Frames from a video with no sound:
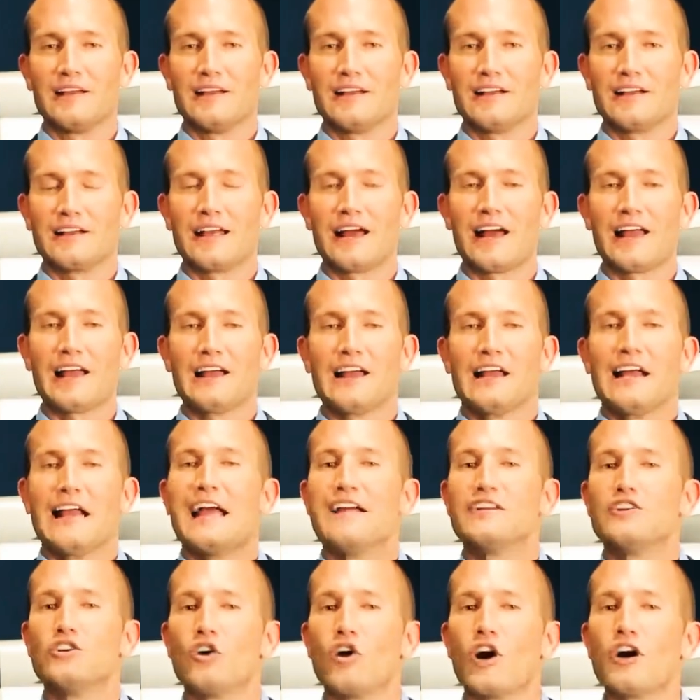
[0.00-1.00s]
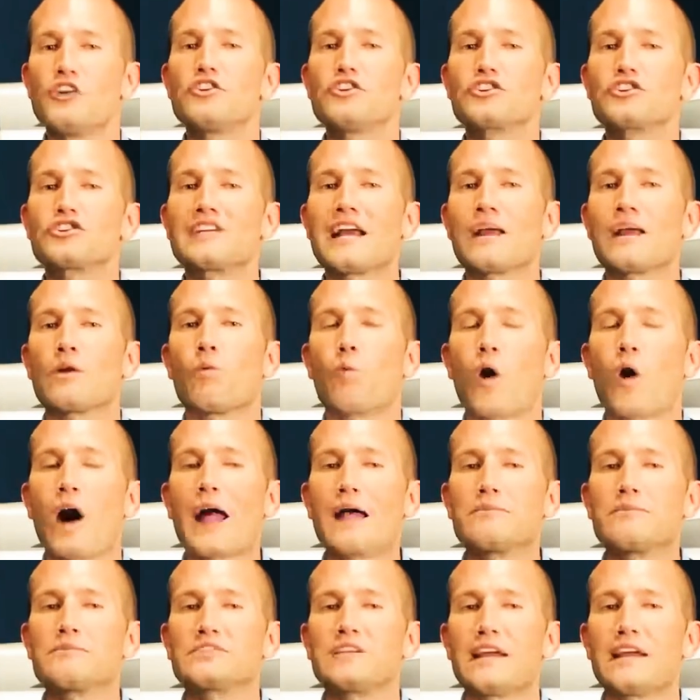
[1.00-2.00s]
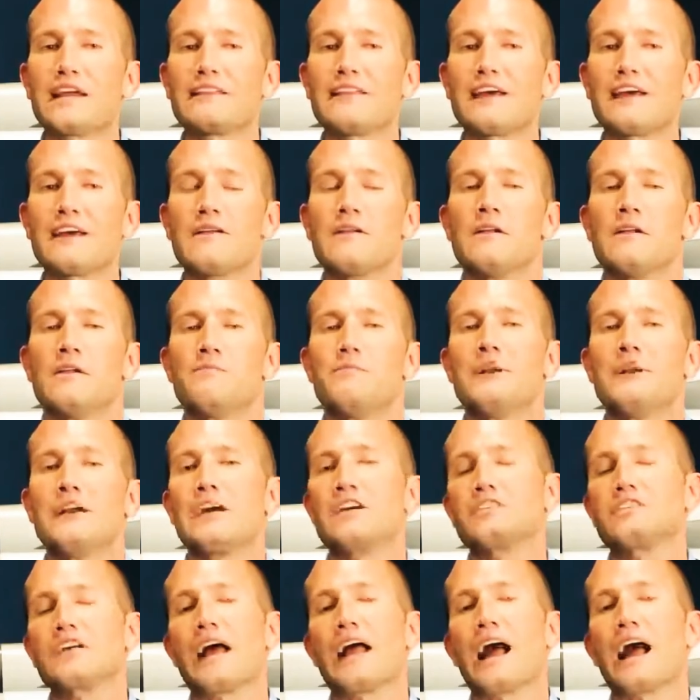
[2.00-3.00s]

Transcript: Okay? And you'll understand why I'm saying that because I,